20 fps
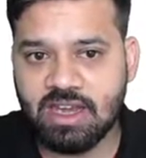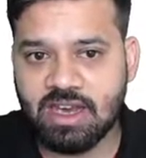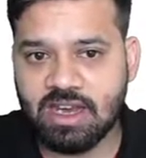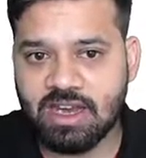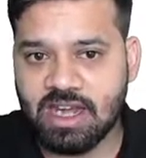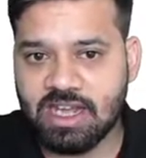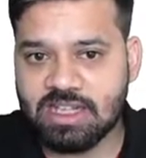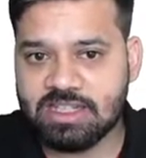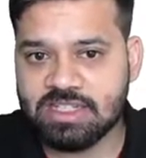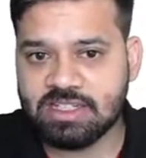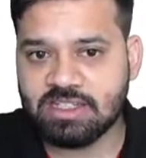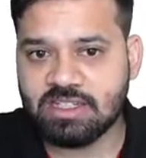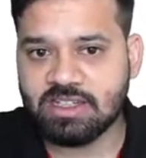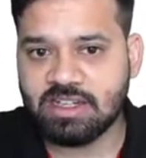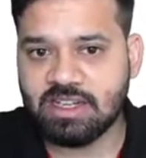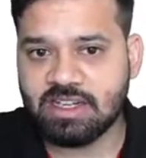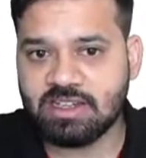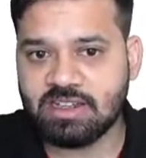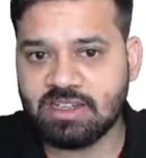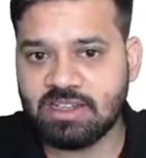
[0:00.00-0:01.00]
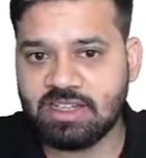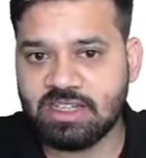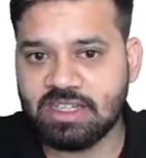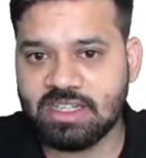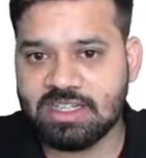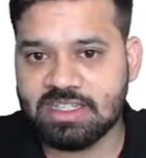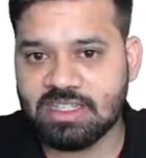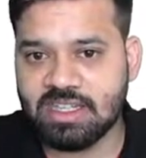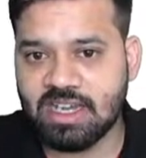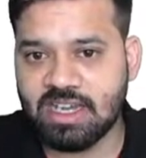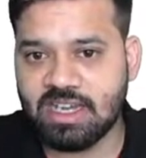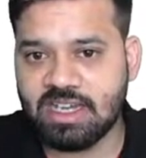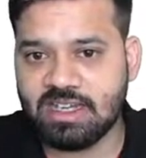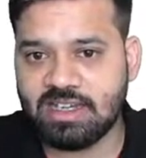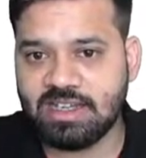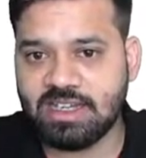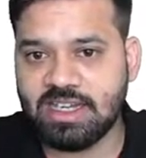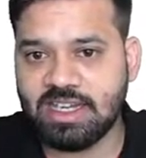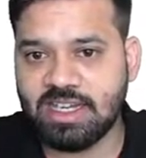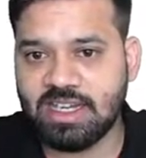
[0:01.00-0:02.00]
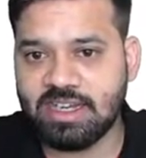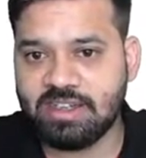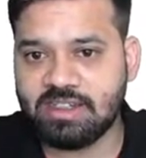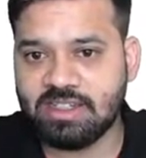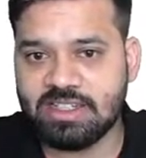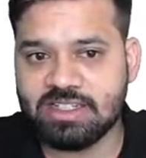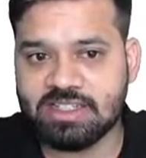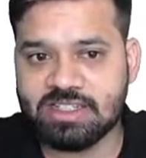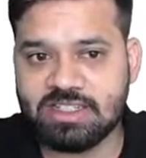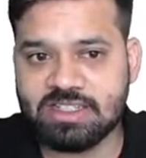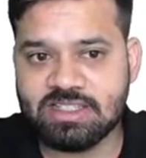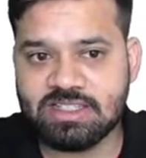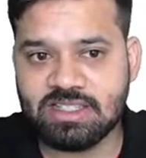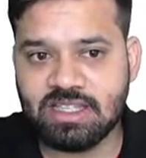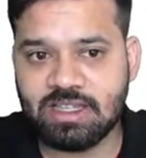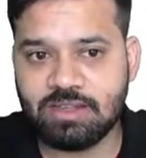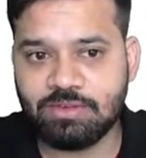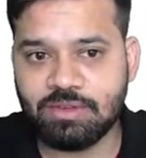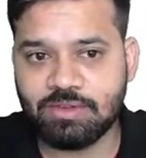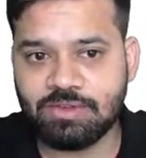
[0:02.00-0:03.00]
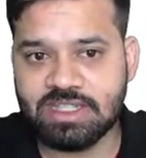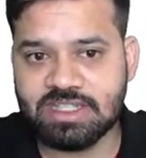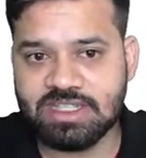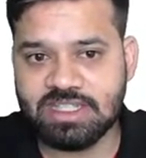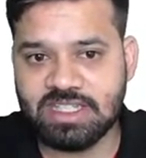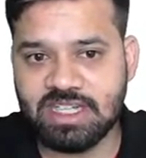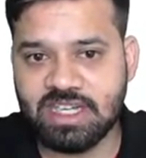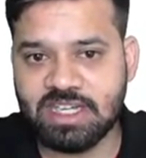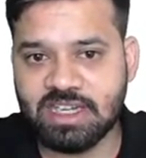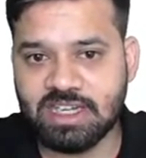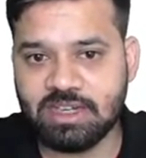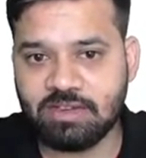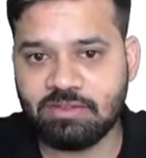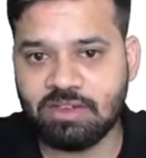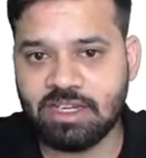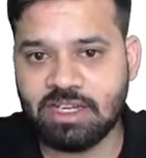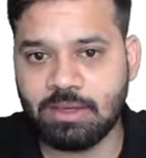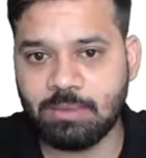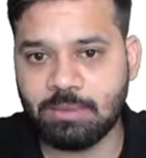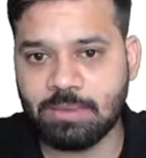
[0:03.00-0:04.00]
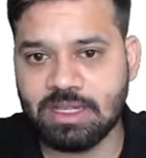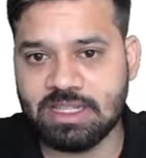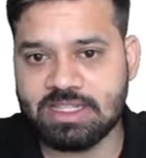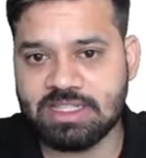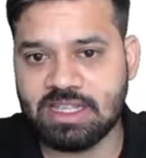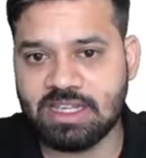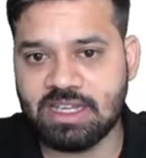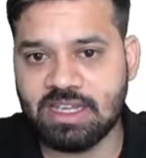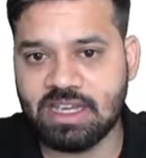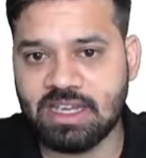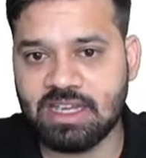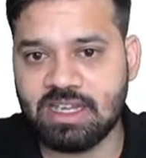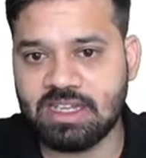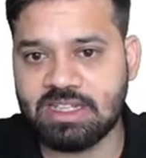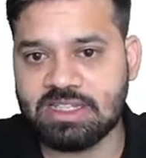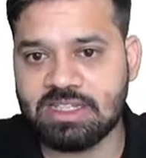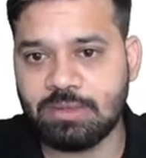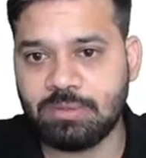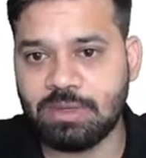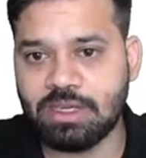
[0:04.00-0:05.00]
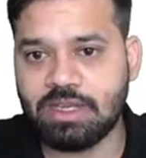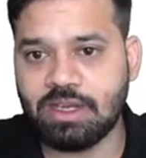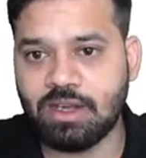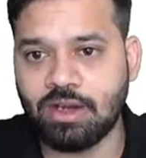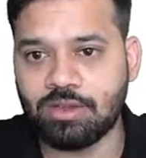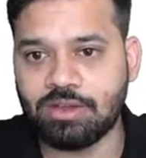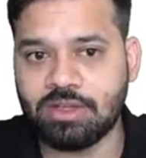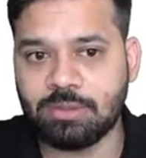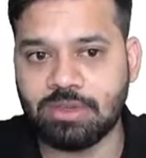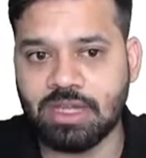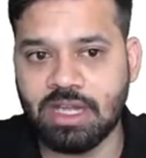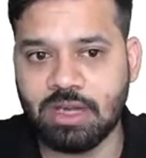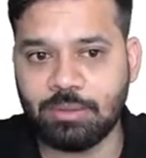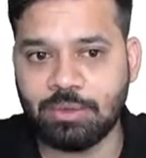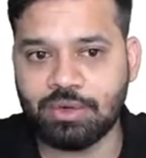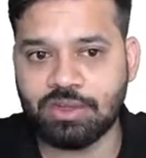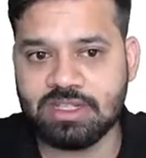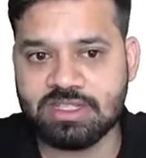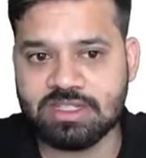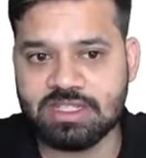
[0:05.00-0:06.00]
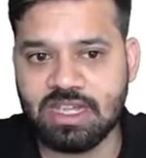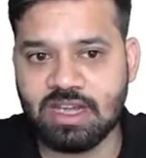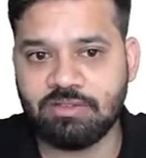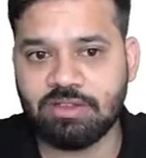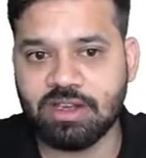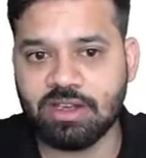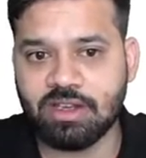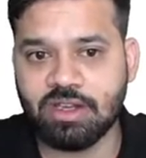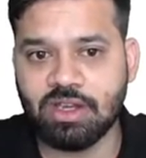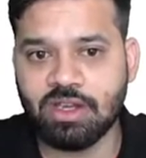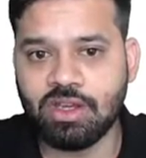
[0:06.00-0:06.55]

Rajendranath Reddy is currently Intelligence Chief of the state and will replace the current DGP Gautam Damodar Sawant,